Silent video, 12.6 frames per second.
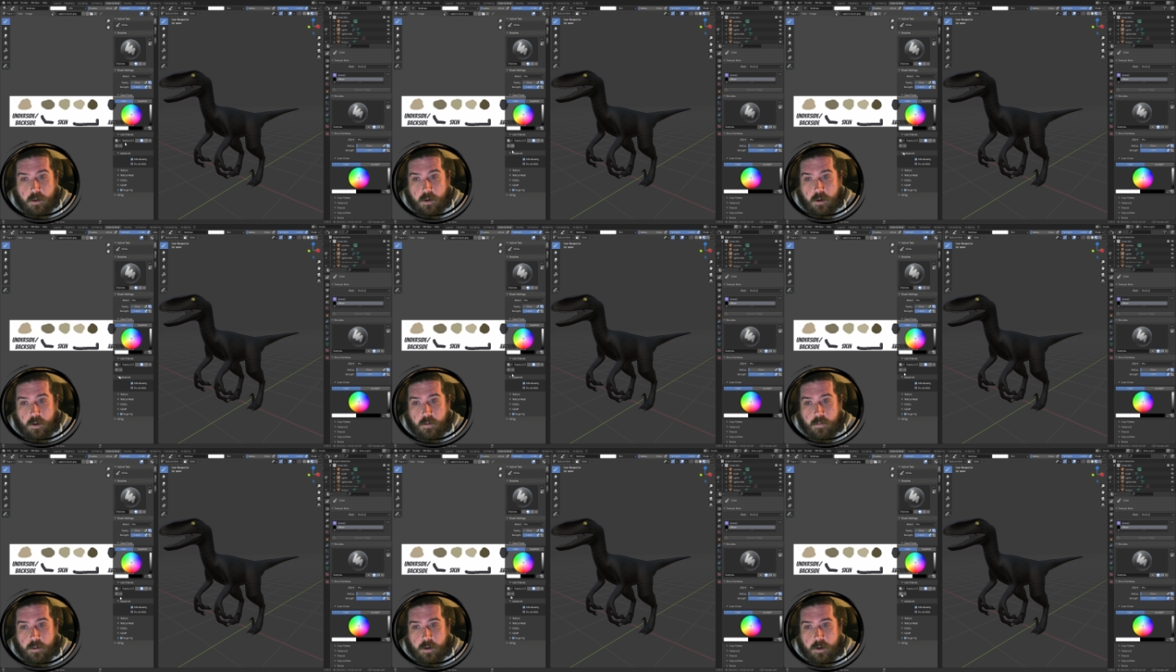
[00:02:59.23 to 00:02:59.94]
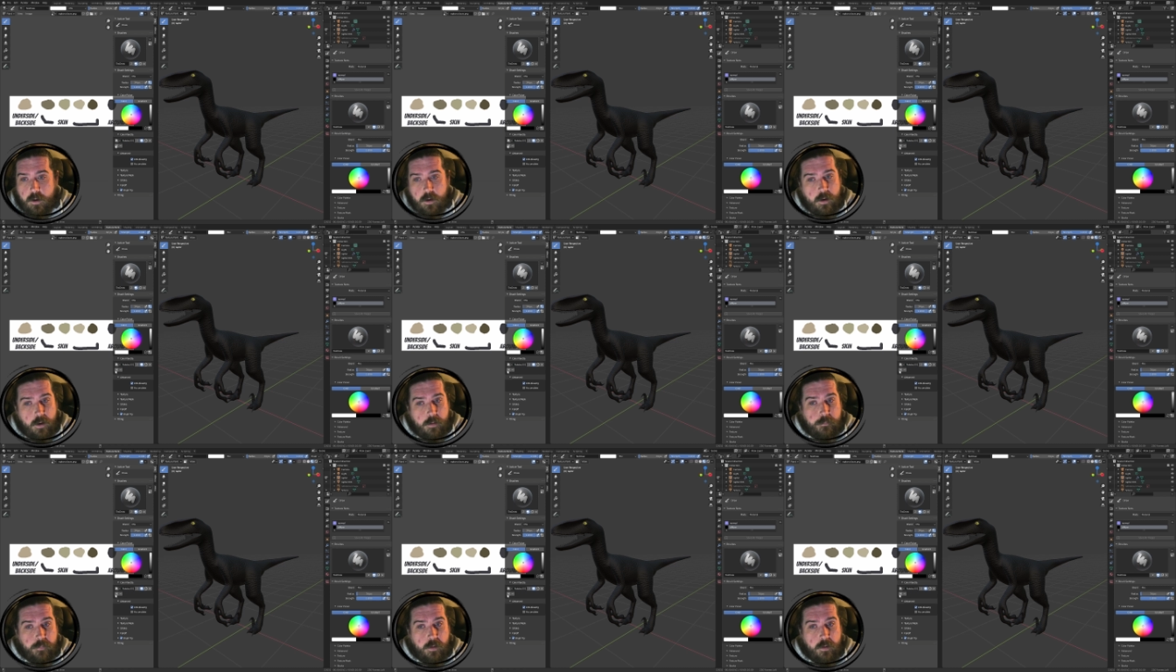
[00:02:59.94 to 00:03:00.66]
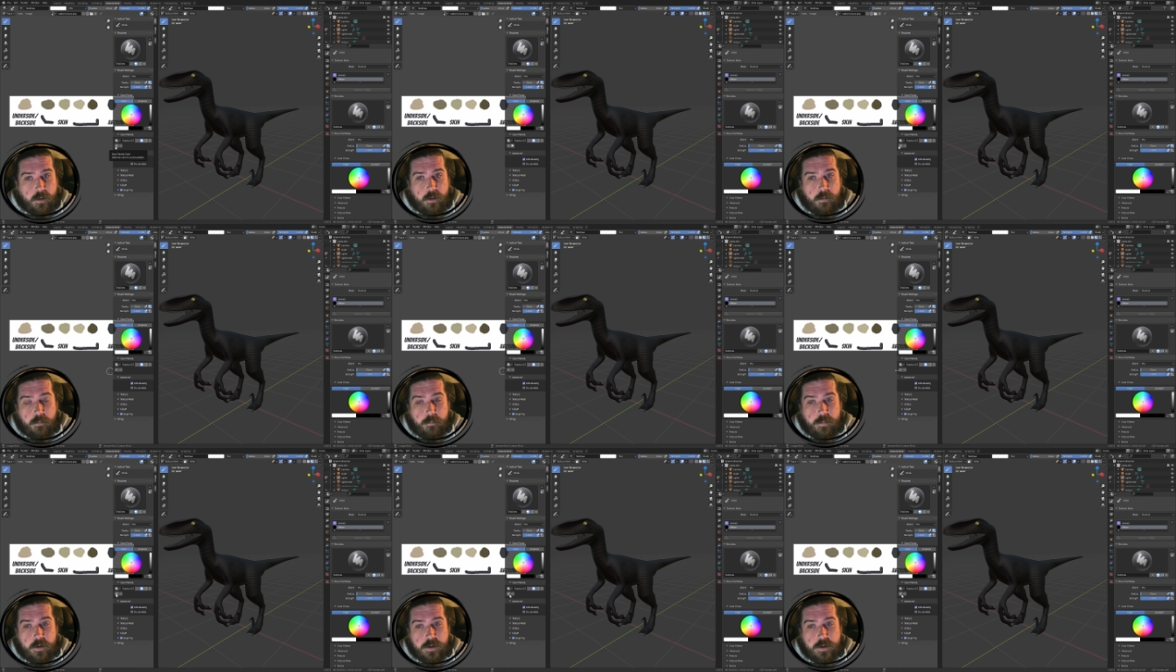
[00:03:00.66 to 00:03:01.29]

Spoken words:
And then hit the plus